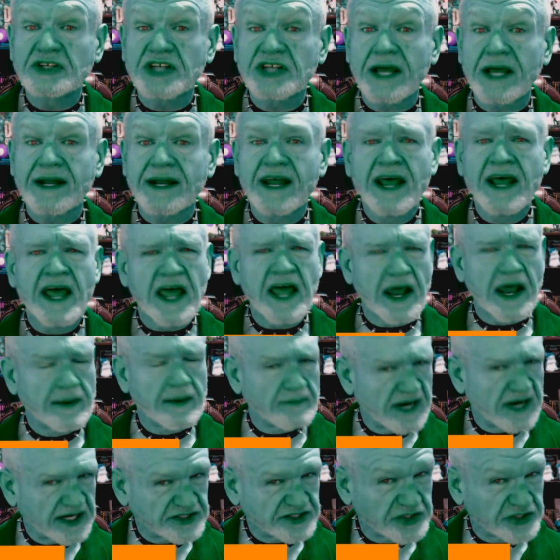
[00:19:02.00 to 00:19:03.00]
appreciated,
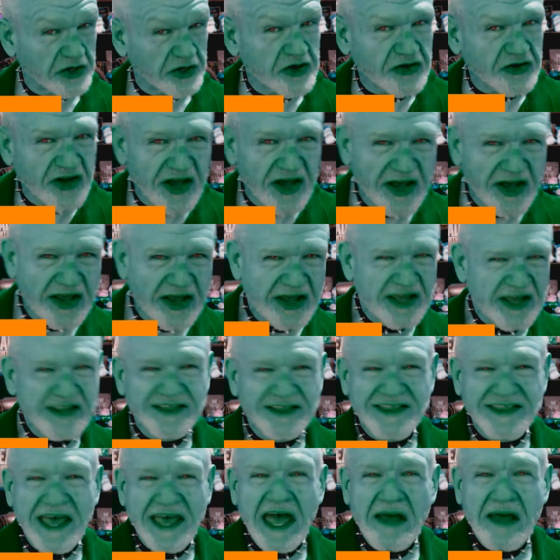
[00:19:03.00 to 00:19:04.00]
and make sure to
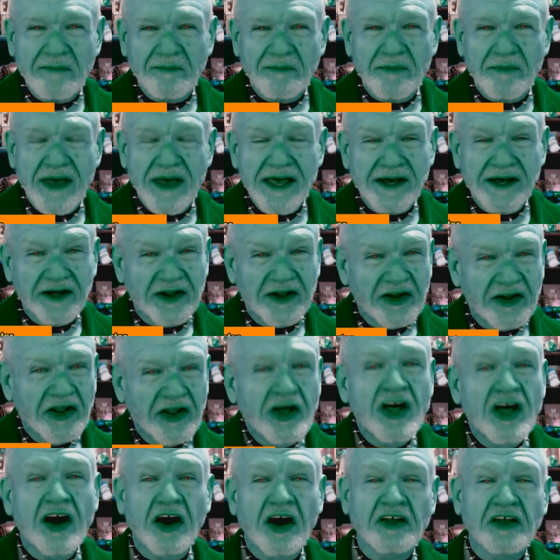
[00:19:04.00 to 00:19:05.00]
hit that bell.
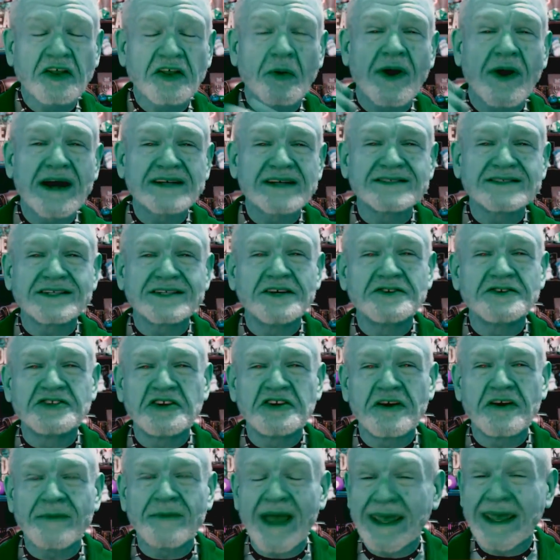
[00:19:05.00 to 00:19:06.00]
Otherwise,
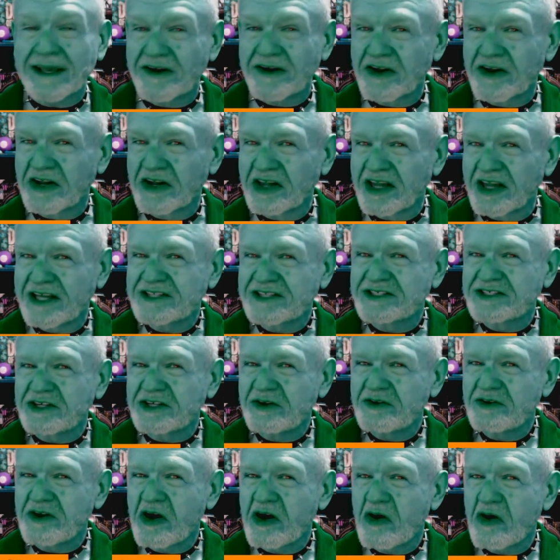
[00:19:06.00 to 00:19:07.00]
YouTube ain't gonna let
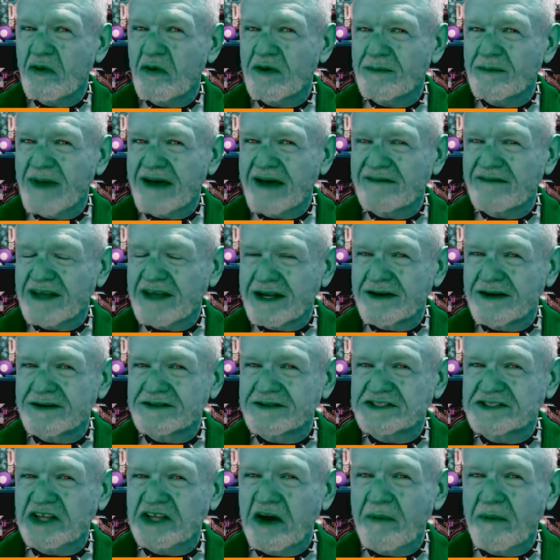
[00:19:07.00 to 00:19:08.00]
you know when my
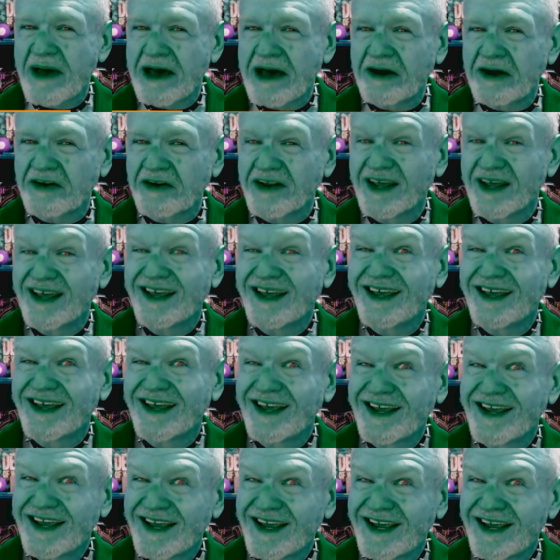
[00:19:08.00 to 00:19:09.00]
videos come out.
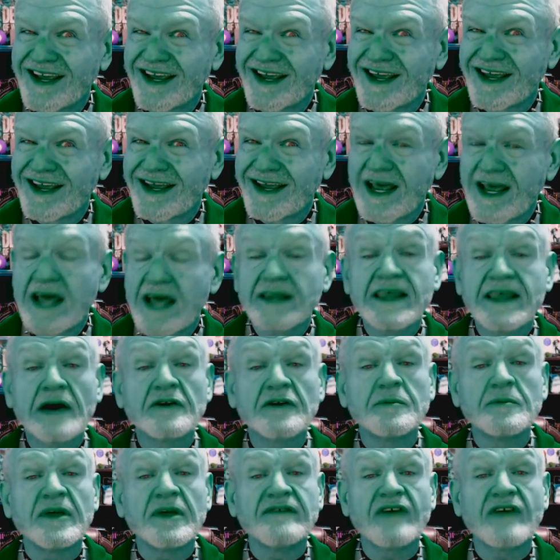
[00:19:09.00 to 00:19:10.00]
That
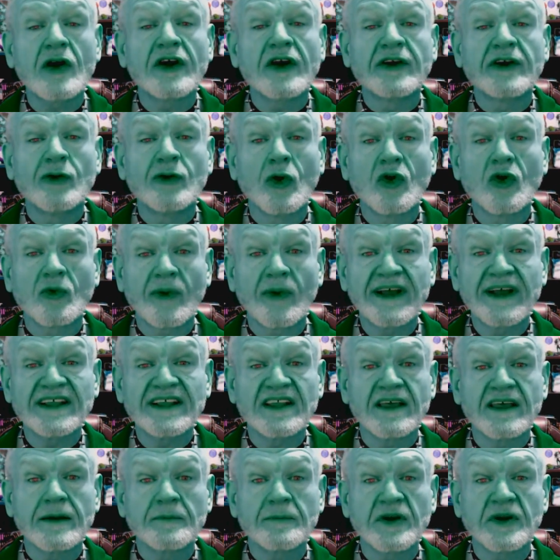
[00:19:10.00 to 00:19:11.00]
would be very cool,
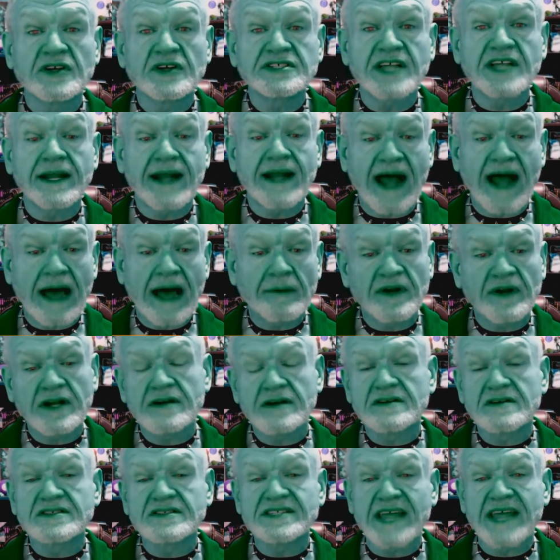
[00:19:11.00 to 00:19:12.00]
greatly appreciated. I would
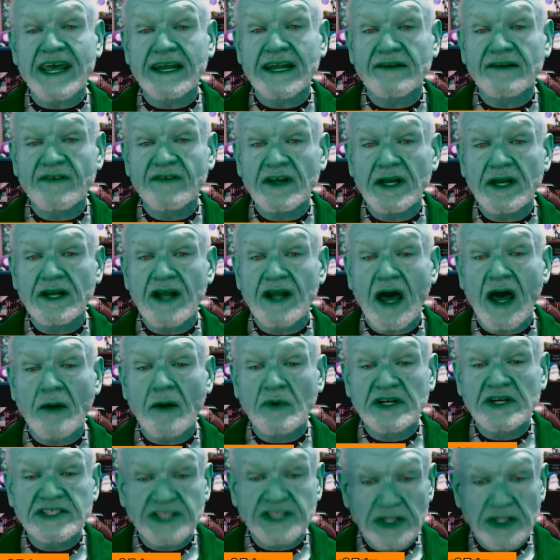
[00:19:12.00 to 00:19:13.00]
understand if you did
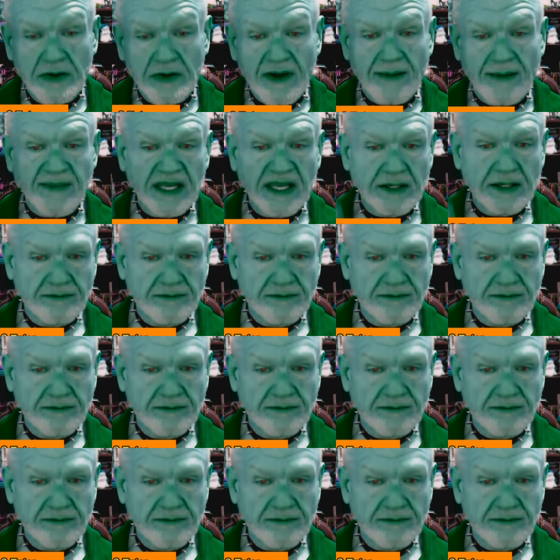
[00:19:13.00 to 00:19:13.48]
not wish to. I